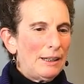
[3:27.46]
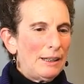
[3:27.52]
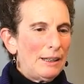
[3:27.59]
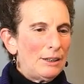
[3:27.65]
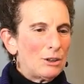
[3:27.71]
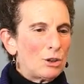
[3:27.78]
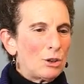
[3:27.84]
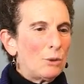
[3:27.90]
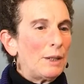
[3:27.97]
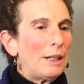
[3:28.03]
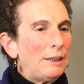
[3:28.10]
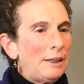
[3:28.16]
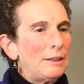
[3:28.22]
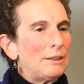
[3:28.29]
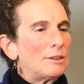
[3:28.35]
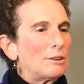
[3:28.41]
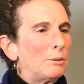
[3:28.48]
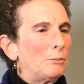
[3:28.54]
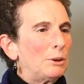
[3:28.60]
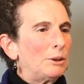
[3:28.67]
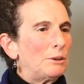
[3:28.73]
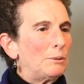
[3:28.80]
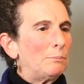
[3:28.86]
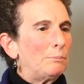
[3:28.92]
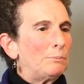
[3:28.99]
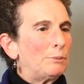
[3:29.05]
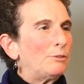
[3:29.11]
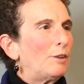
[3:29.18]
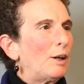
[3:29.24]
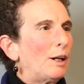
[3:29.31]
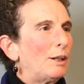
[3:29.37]
so they needed someone to
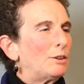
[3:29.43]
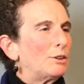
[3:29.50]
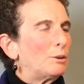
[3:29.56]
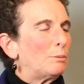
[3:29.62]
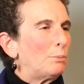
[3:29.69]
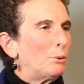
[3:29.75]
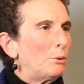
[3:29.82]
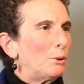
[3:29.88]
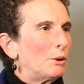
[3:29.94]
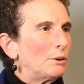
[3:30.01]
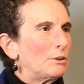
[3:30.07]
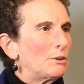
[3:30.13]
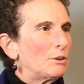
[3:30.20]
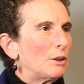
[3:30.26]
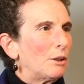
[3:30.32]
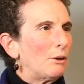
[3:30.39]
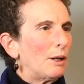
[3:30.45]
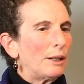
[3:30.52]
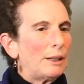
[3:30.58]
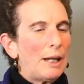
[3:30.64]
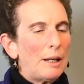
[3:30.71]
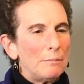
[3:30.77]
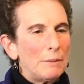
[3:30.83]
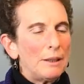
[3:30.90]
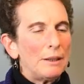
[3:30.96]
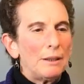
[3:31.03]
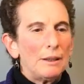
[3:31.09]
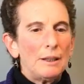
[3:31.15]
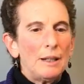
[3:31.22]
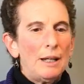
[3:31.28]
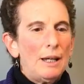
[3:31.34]
provide support. So I came
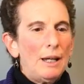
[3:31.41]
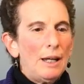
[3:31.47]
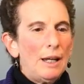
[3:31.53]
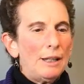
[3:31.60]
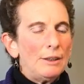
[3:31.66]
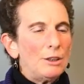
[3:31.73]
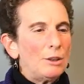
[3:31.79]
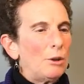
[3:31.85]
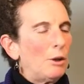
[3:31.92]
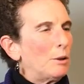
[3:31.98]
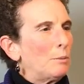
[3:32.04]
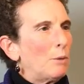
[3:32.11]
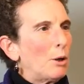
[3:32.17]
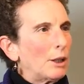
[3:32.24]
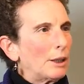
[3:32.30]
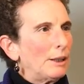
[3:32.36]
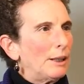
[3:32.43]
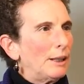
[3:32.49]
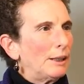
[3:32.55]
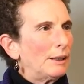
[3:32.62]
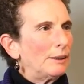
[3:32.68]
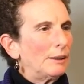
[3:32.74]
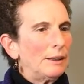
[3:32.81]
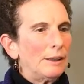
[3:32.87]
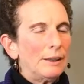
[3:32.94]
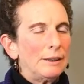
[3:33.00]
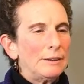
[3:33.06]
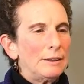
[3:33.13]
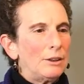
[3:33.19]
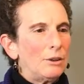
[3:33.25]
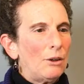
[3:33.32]
in and did all the marketing,
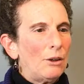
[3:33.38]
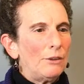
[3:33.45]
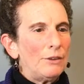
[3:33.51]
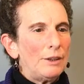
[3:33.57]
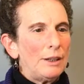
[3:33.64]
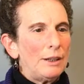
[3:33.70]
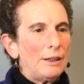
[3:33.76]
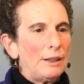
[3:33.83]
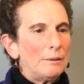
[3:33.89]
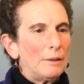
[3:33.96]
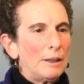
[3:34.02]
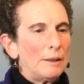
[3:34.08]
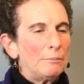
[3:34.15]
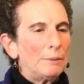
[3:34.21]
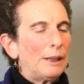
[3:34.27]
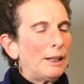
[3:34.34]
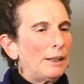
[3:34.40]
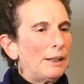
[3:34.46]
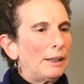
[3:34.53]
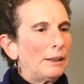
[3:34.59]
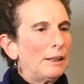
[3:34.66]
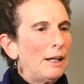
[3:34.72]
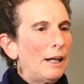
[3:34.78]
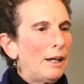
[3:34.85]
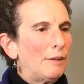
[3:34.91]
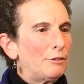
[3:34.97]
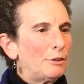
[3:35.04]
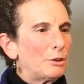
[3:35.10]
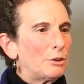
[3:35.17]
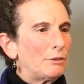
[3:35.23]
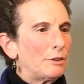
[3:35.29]
did all the planning
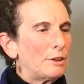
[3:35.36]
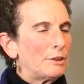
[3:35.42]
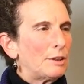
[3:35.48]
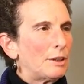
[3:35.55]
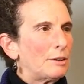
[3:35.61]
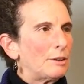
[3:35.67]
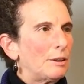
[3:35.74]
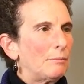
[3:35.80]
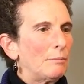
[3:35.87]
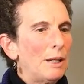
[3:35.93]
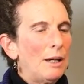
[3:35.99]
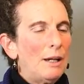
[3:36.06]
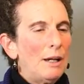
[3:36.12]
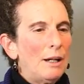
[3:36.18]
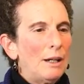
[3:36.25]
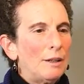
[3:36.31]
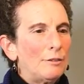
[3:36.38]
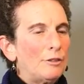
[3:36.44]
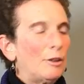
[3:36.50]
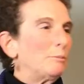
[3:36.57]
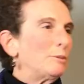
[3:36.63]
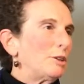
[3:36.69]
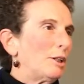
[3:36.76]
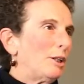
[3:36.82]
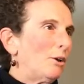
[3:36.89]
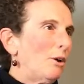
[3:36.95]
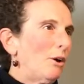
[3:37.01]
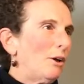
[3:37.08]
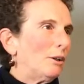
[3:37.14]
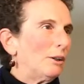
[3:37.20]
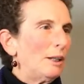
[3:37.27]
efforts for the system from City
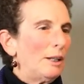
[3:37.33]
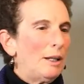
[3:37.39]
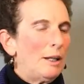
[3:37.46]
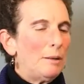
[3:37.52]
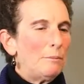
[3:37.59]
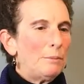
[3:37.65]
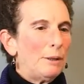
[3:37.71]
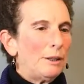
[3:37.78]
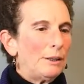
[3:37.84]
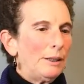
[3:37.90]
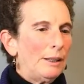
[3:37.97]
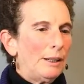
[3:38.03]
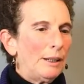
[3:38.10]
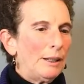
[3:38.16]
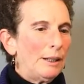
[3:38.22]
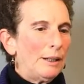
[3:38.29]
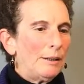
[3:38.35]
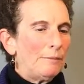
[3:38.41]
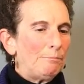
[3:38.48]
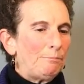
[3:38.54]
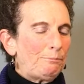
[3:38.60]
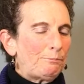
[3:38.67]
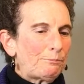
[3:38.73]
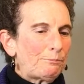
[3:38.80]
Hall. But my